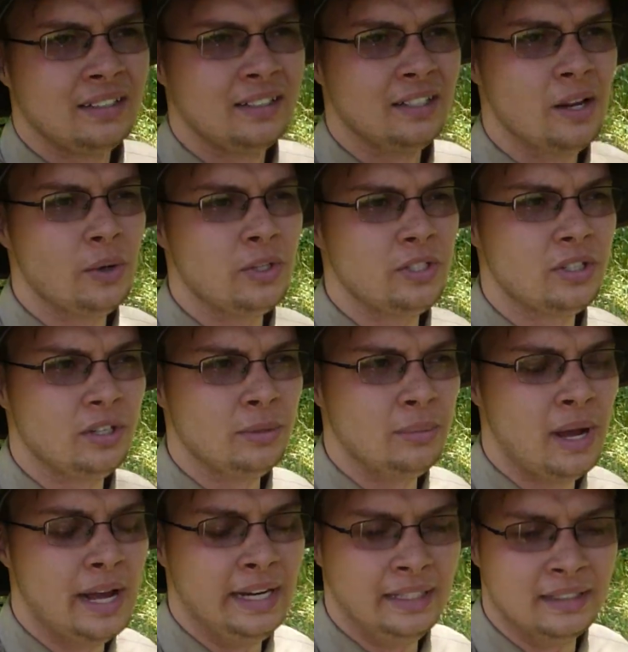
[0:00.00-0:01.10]
No concern of
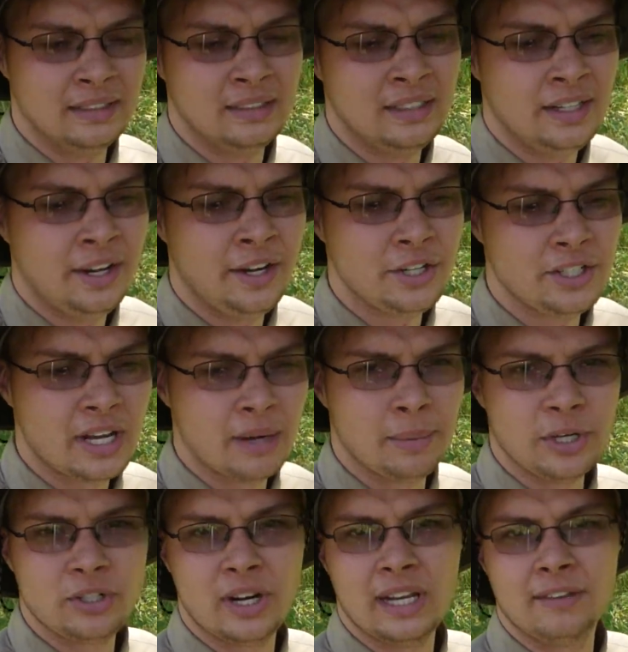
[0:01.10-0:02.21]
mine. Just got to make
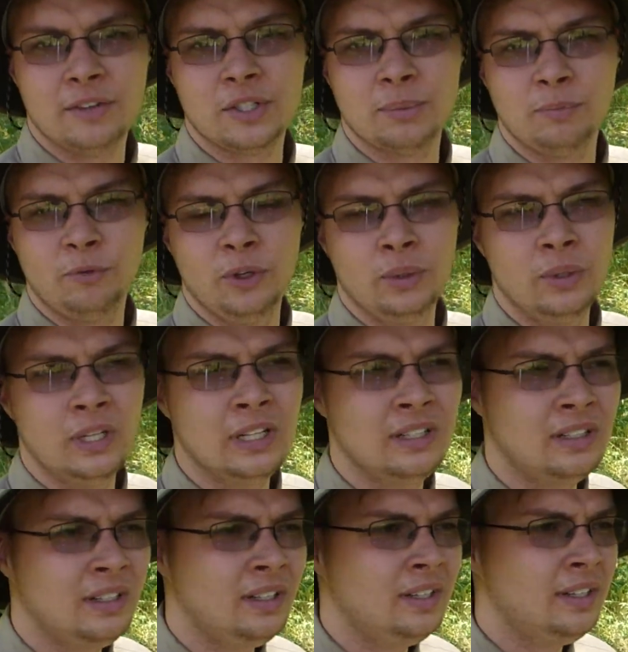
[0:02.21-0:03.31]
sure I give her some food,
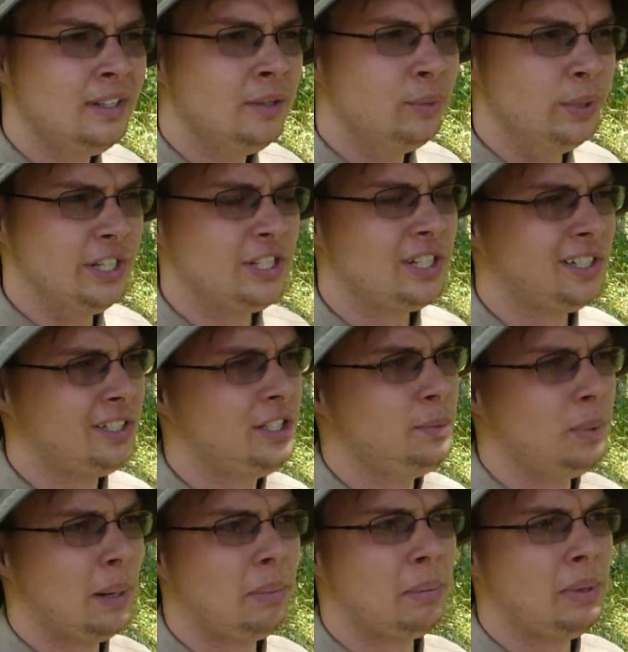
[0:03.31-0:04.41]
which she
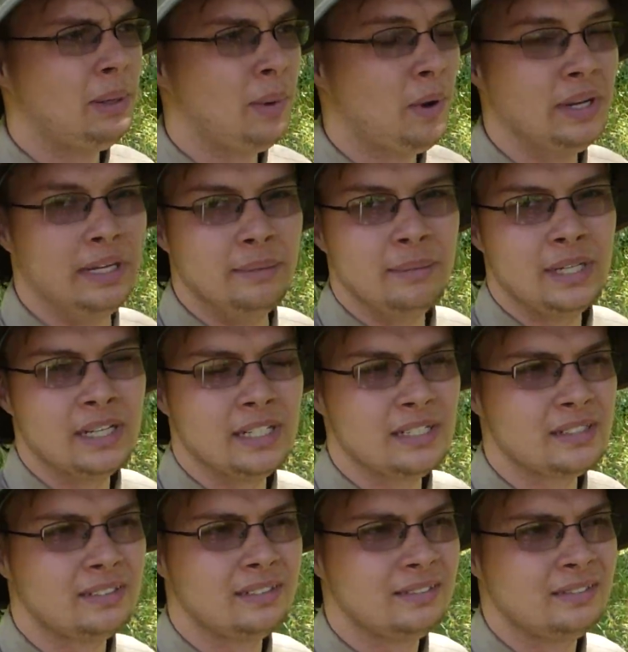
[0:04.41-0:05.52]
probably won't eat because
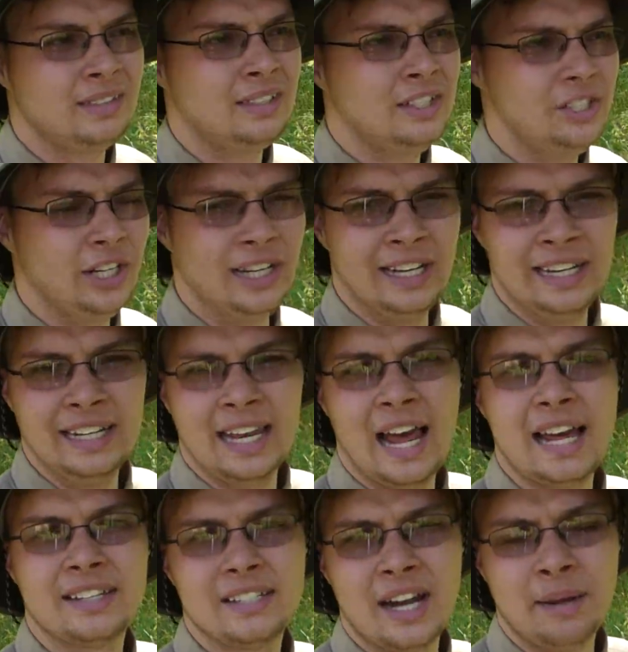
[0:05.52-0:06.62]
she didn't eat
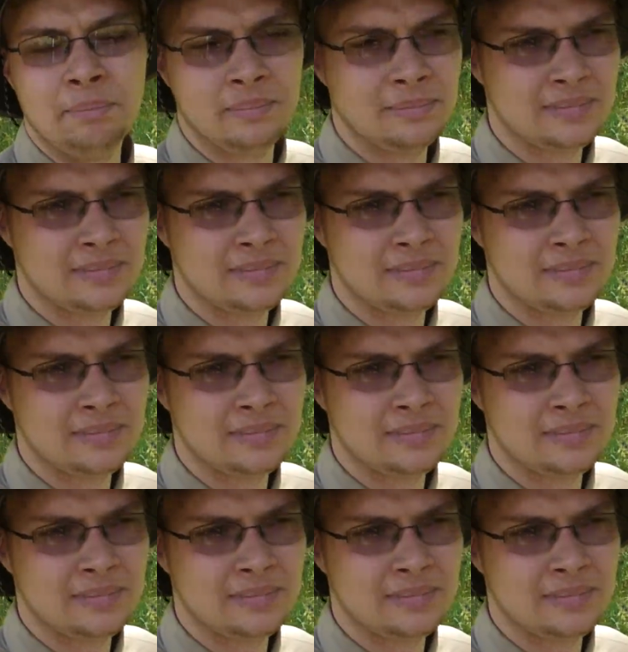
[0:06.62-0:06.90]
last time.